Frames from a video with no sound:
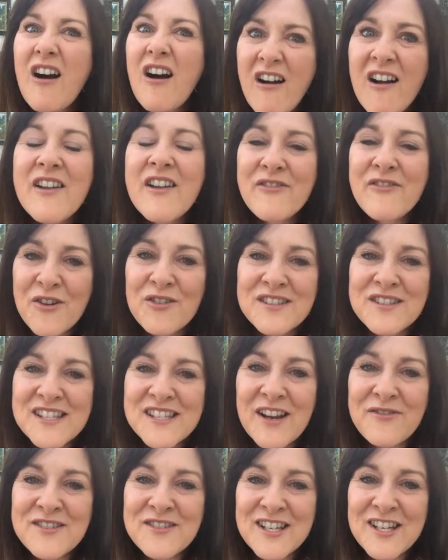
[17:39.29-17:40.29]
I've got
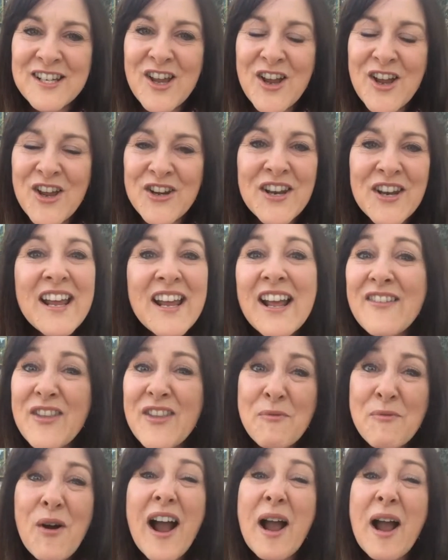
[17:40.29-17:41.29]
stuff to learn,
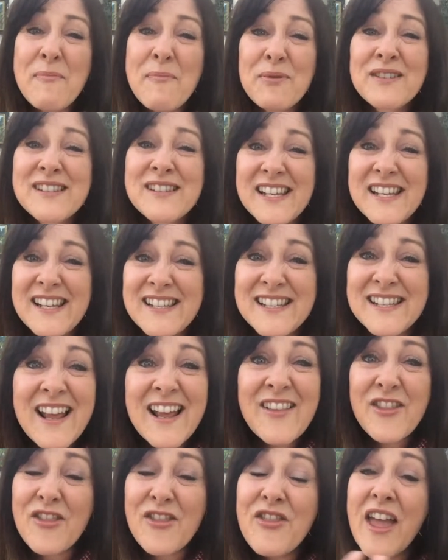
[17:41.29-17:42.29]
then what happens is
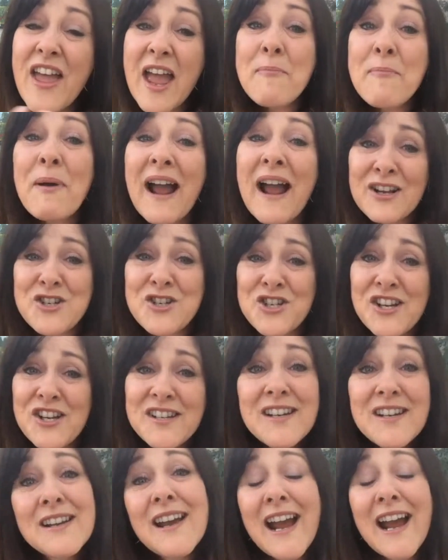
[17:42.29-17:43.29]
that their
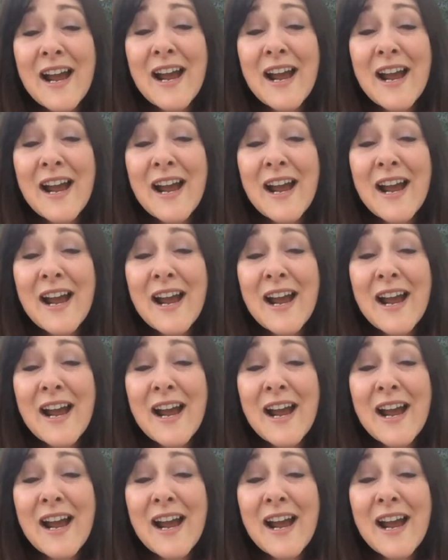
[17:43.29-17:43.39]
passion